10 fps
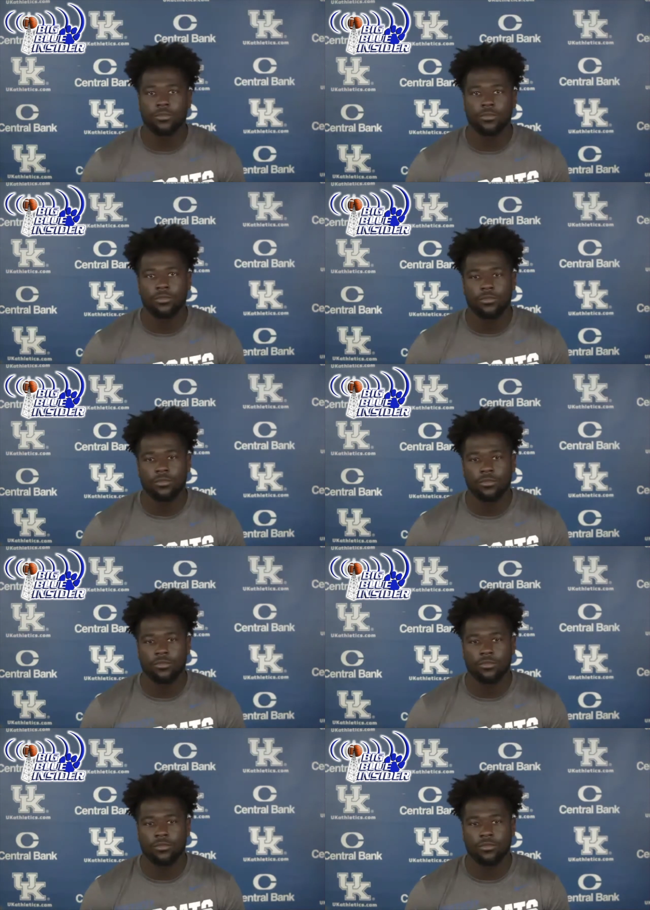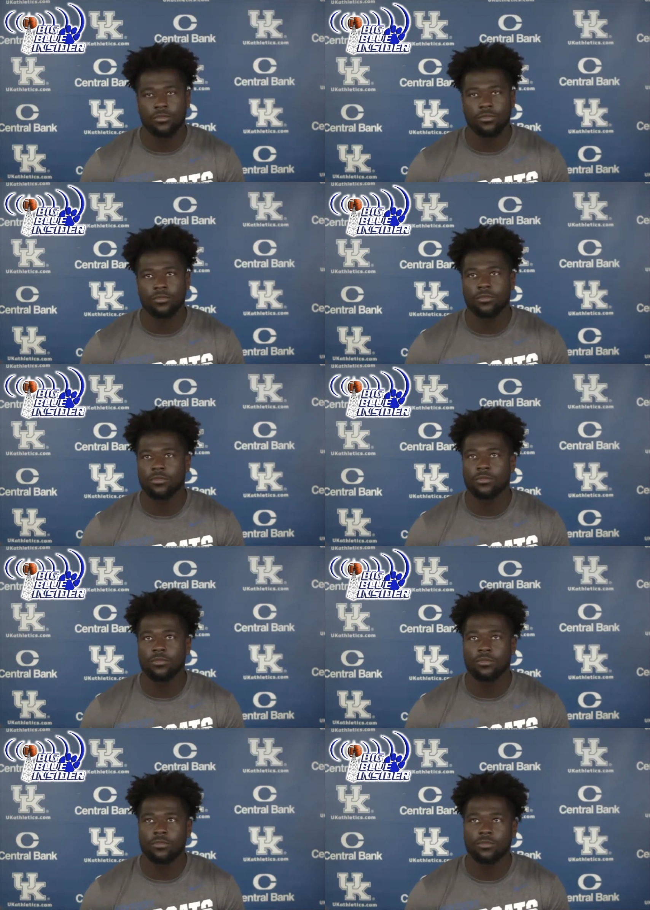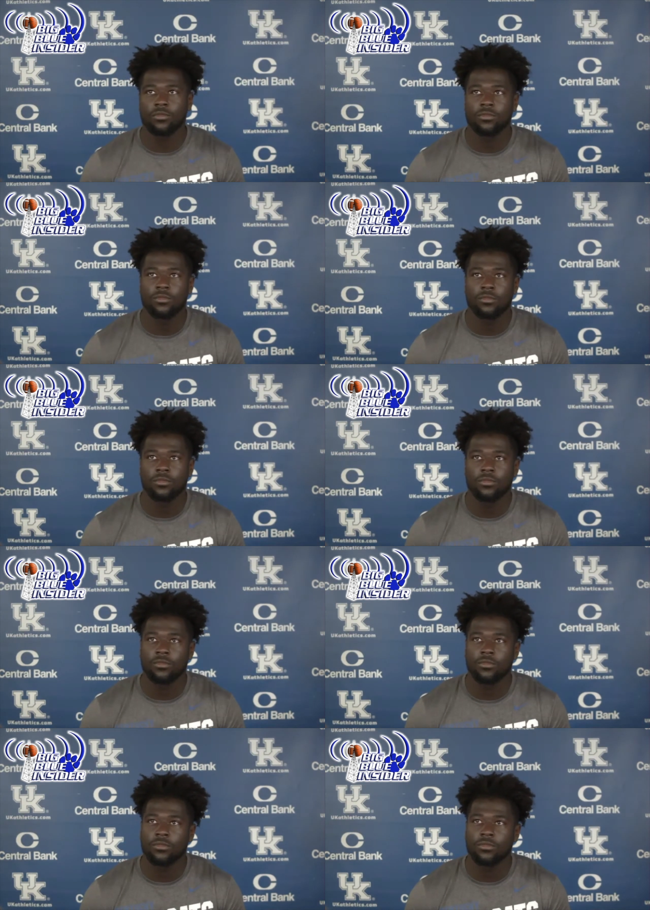(silence)